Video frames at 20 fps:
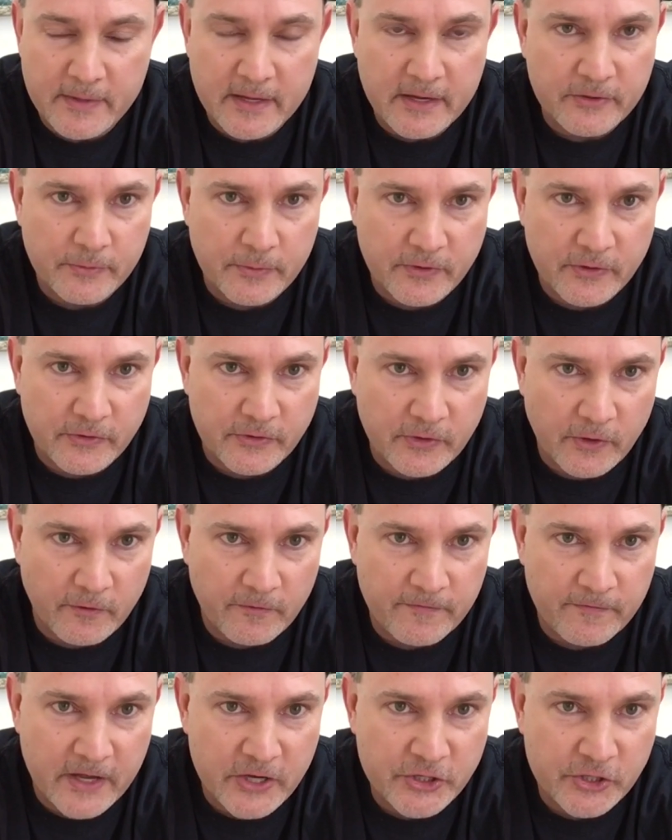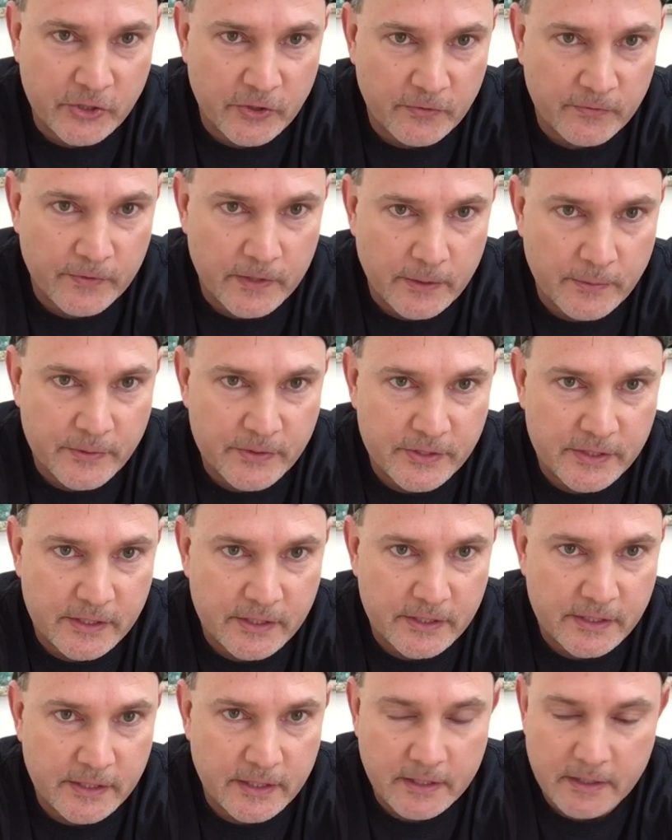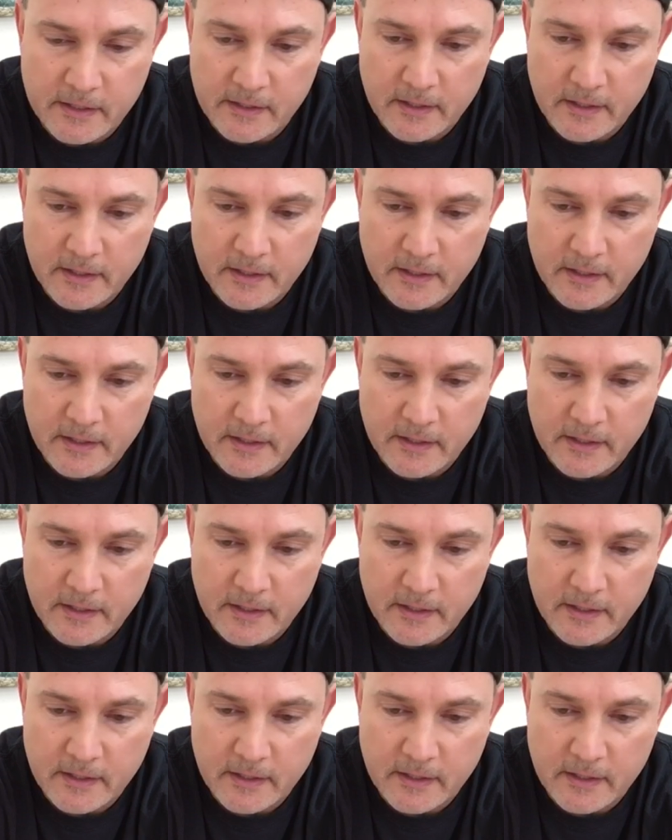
these with the solfeggio frequencies.